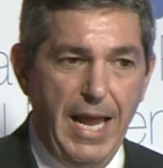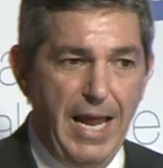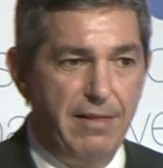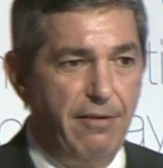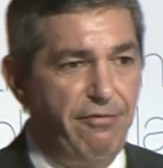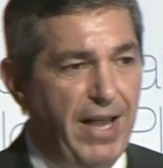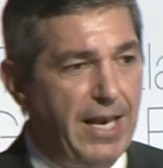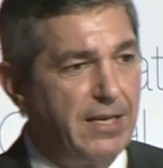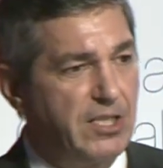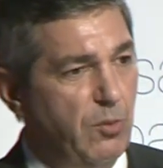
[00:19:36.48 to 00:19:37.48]
And the
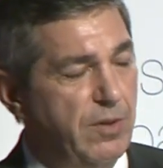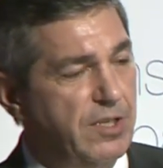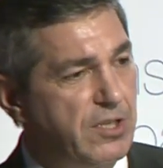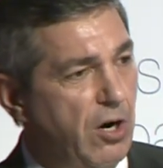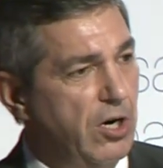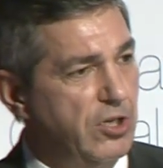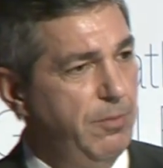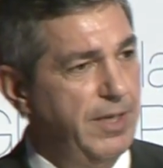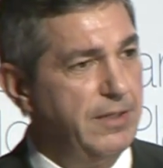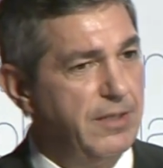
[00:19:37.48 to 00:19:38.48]
fallacy with this
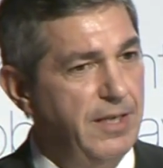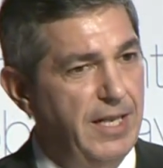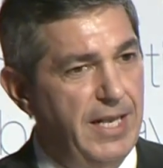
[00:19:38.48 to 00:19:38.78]
argument